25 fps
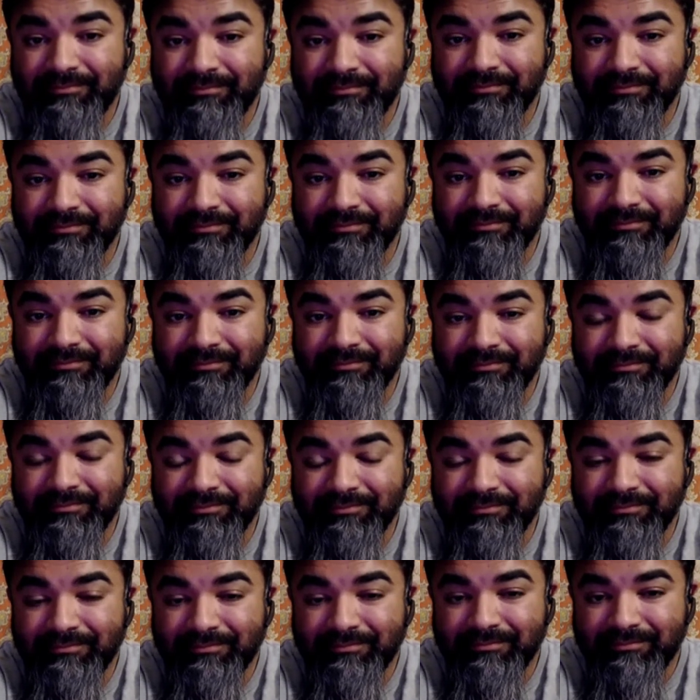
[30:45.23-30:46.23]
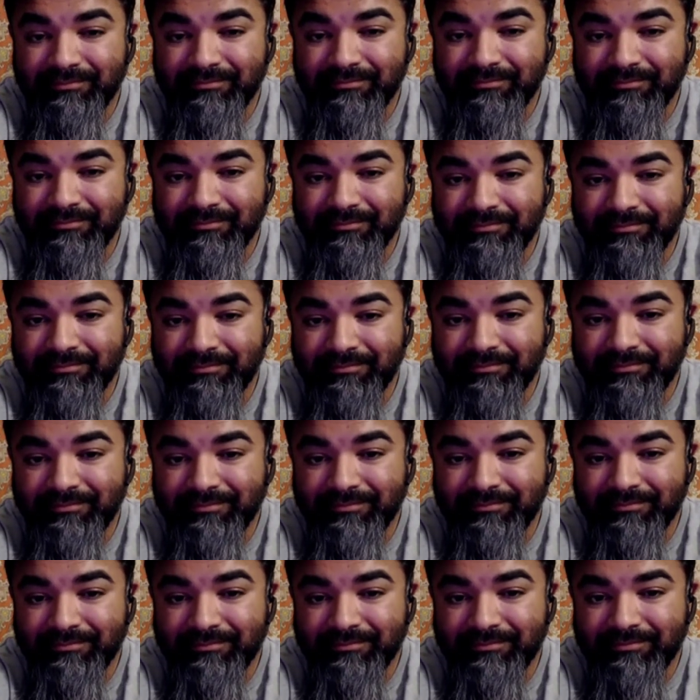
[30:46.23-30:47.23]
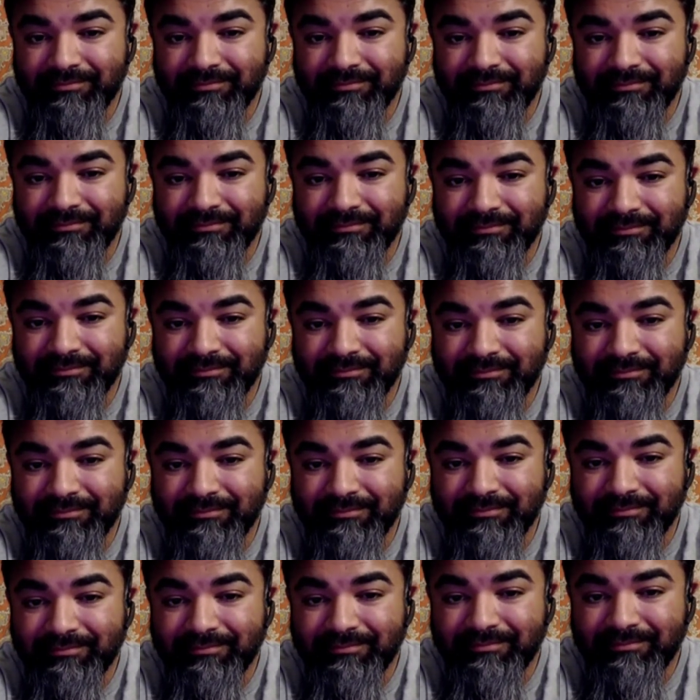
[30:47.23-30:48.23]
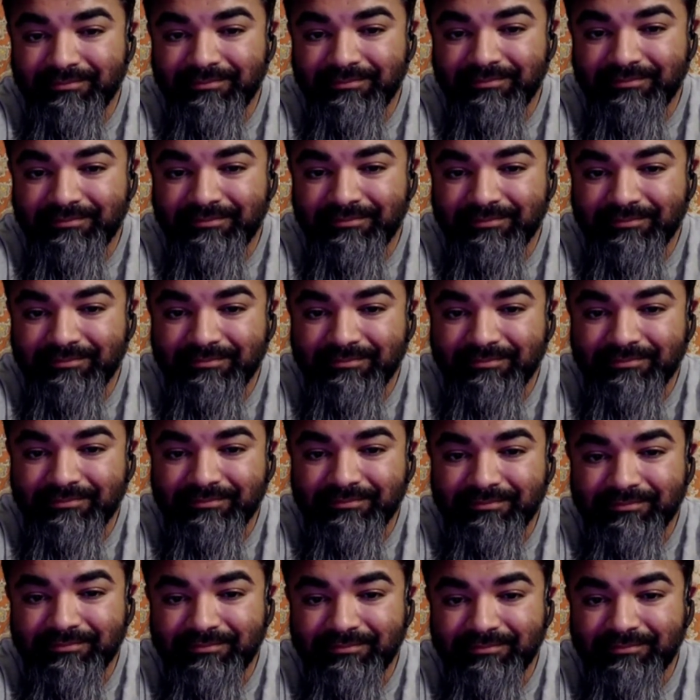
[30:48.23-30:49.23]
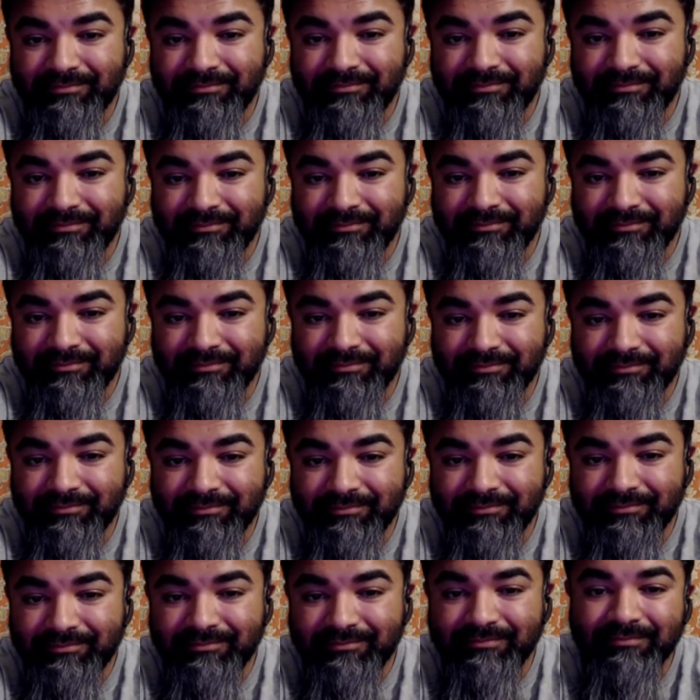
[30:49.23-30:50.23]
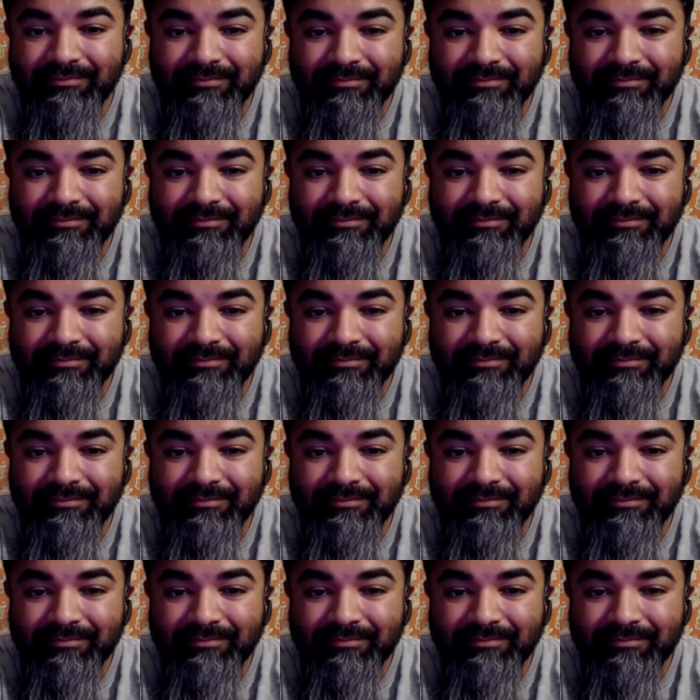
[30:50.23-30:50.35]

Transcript: [no speech]